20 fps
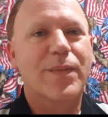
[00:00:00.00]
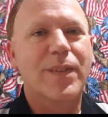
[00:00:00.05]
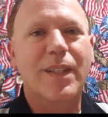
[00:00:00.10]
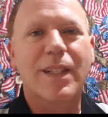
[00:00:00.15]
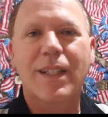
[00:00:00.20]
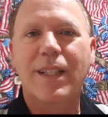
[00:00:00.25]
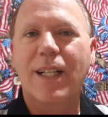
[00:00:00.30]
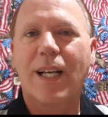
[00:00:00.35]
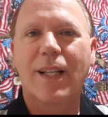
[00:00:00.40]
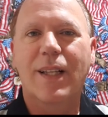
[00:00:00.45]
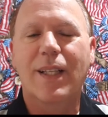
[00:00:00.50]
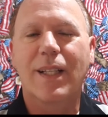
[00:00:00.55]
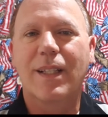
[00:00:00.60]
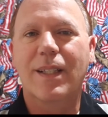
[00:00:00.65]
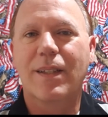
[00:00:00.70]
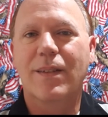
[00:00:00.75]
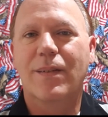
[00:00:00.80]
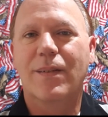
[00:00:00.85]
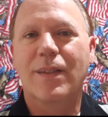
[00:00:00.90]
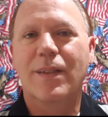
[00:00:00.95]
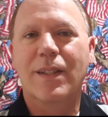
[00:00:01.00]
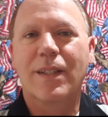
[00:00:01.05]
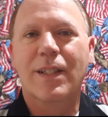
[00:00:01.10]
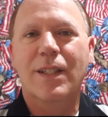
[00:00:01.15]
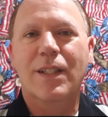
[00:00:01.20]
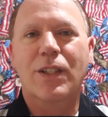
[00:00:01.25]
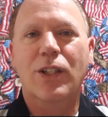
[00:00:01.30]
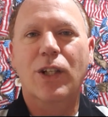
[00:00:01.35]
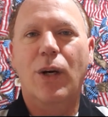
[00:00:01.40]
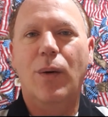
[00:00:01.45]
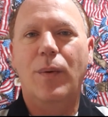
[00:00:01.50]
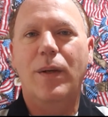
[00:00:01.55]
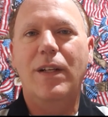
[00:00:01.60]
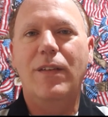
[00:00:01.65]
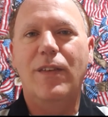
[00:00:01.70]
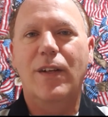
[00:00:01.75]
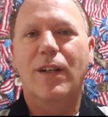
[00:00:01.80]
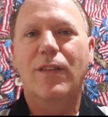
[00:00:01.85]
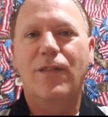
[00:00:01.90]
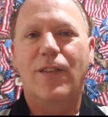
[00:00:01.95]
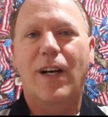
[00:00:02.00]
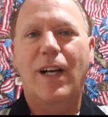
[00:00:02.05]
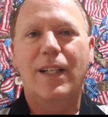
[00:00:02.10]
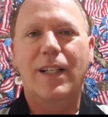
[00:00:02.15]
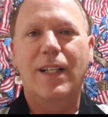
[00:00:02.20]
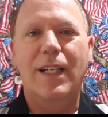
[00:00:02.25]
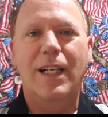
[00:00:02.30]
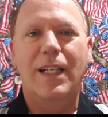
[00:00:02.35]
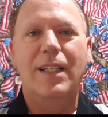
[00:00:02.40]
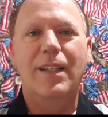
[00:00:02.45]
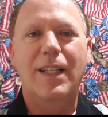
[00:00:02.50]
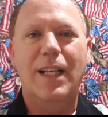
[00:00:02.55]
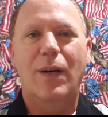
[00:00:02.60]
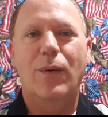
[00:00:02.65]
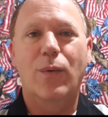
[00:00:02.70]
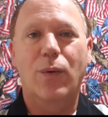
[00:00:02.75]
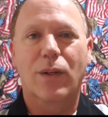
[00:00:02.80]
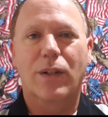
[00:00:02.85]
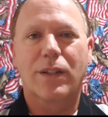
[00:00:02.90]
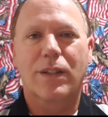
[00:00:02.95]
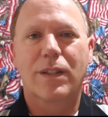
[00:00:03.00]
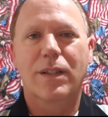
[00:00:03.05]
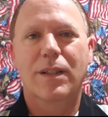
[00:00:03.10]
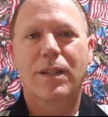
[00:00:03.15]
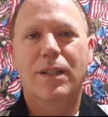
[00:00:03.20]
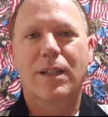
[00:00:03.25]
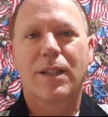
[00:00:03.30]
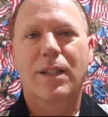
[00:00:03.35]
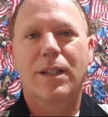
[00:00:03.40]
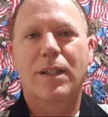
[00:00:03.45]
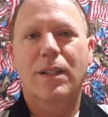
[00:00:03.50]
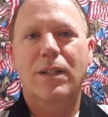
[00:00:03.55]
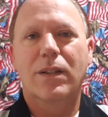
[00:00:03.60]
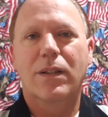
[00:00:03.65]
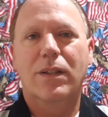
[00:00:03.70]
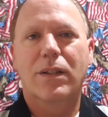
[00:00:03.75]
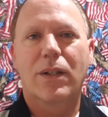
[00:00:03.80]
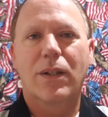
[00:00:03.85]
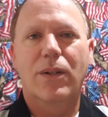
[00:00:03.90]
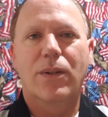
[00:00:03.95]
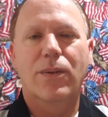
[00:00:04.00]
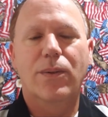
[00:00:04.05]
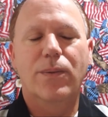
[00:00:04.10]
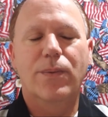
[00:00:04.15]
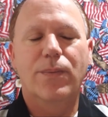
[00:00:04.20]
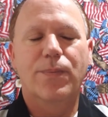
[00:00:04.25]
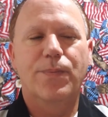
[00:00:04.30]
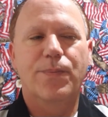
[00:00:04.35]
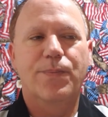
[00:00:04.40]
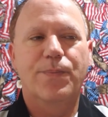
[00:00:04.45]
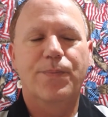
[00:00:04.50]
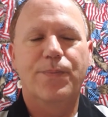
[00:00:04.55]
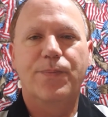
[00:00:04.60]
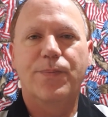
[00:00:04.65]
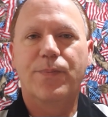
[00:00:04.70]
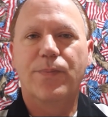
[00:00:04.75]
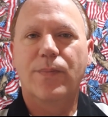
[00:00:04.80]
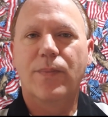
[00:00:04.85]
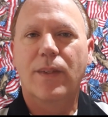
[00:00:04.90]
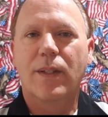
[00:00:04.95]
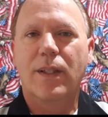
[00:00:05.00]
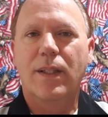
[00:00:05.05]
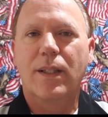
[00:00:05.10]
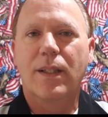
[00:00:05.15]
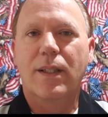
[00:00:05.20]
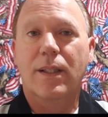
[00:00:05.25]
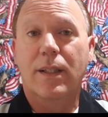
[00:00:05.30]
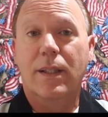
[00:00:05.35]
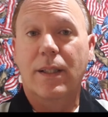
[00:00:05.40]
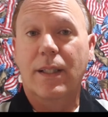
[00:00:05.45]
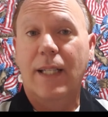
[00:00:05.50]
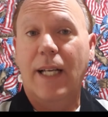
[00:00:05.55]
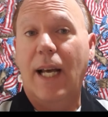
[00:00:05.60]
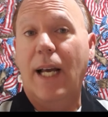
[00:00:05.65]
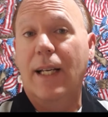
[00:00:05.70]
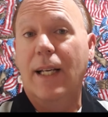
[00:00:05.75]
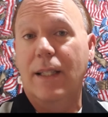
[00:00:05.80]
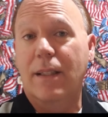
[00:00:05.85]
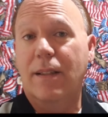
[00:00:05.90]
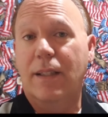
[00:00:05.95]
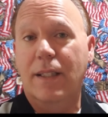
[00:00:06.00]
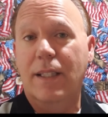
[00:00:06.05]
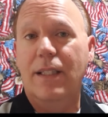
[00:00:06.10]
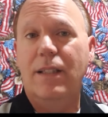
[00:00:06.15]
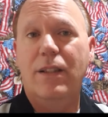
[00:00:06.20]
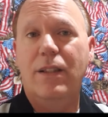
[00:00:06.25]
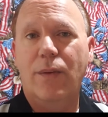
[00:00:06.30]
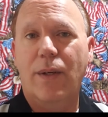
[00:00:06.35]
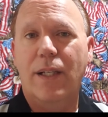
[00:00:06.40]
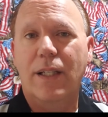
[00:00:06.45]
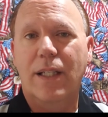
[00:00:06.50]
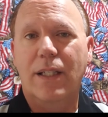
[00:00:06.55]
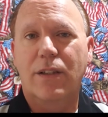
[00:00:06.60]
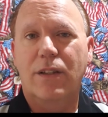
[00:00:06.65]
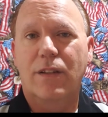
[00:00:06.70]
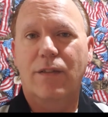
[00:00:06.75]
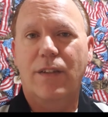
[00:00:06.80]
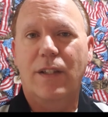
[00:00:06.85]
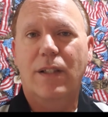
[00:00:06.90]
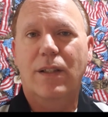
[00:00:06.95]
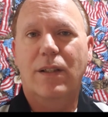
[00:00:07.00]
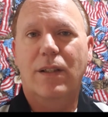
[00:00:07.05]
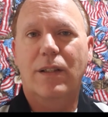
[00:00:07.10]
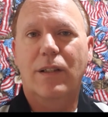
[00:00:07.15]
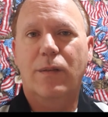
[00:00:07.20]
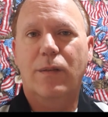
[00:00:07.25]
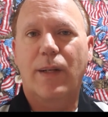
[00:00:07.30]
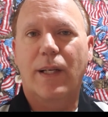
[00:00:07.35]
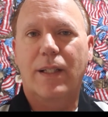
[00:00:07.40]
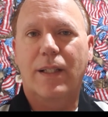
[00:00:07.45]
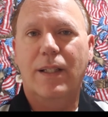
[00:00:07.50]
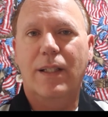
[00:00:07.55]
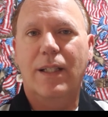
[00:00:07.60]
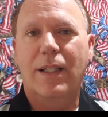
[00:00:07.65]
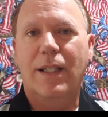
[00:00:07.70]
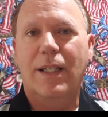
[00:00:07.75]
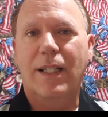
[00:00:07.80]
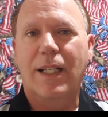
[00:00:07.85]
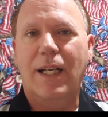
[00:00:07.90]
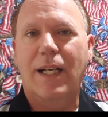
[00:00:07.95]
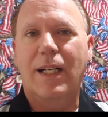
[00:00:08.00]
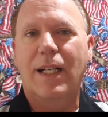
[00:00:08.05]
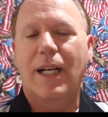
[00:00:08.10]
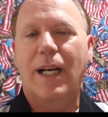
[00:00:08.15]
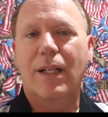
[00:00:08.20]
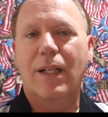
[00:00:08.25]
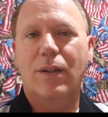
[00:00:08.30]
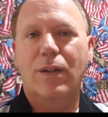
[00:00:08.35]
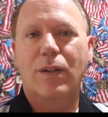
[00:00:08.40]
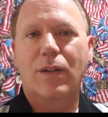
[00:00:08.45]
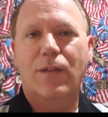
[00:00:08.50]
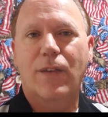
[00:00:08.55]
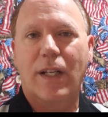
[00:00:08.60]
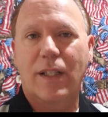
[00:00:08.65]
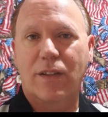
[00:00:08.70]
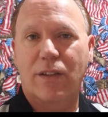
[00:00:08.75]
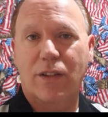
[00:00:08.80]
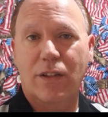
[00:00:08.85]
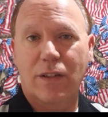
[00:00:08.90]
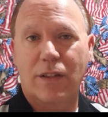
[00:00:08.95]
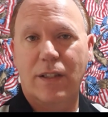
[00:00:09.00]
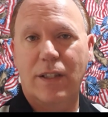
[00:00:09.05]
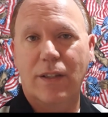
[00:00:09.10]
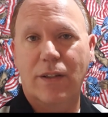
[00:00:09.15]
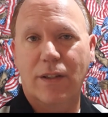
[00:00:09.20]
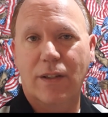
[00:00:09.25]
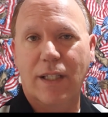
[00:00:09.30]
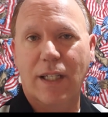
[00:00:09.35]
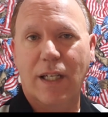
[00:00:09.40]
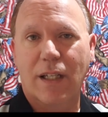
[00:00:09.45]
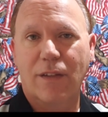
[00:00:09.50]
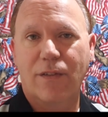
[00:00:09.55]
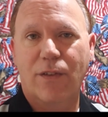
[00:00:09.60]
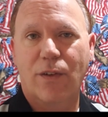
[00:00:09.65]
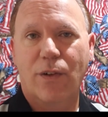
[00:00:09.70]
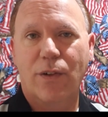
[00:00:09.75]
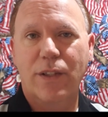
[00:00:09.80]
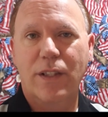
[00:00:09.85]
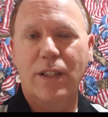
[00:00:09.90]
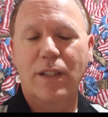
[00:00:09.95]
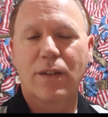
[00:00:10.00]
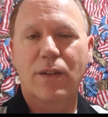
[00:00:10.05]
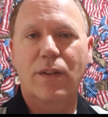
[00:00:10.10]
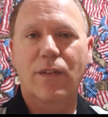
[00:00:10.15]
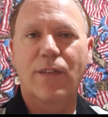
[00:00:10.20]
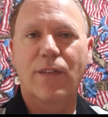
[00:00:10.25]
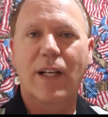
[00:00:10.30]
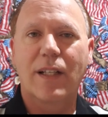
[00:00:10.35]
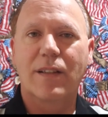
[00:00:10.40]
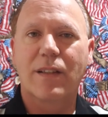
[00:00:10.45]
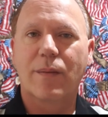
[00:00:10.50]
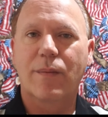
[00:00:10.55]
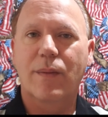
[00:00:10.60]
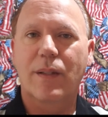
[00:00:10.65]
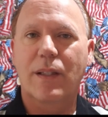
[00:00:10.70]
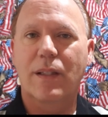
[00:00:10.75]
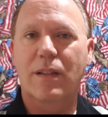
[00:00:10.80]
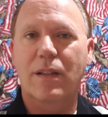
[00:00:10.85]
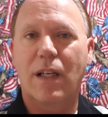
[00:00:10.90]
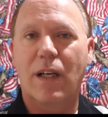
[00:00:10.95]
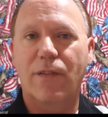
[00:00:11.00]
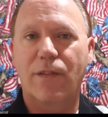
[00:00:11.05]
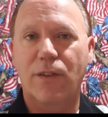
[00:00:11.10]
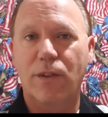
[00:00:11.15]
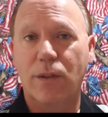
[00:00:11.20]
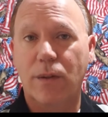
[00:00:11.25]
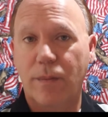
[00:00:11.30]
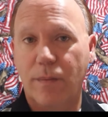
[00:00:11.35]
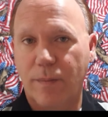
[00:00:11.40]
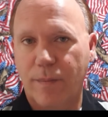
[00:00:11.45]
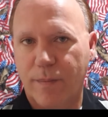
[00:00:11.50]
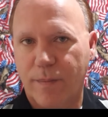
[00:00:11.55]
nothing. Nobody verified that any of that worked. So, yeah, it's an easy way to get your vehicle inspected. And again, I don't know if that's just here in California or if that's something that's offered